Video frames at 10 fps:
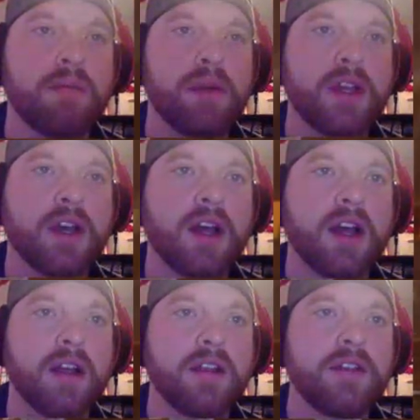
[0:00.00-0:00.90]

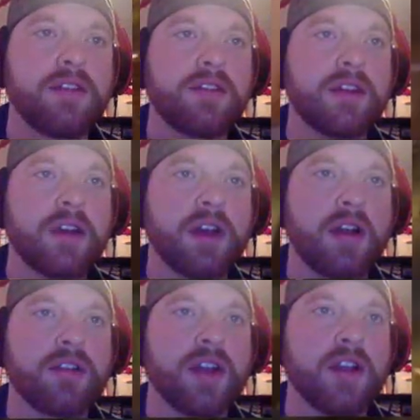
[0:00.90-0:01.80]
Because,
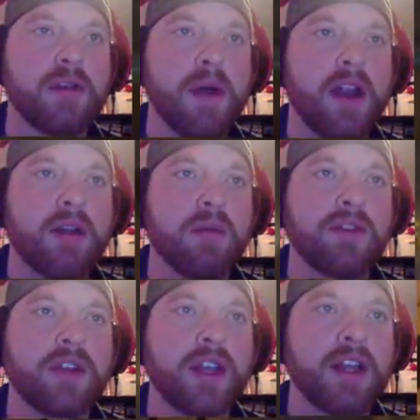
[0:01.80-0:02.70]
I'll tell you about it
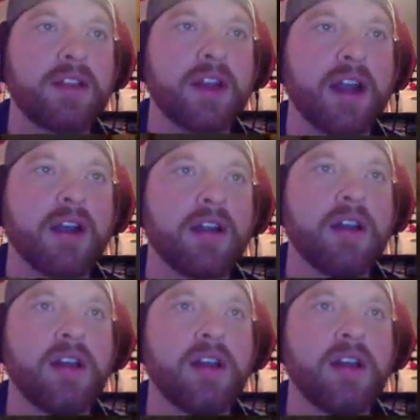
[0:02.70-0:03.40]
once I get there.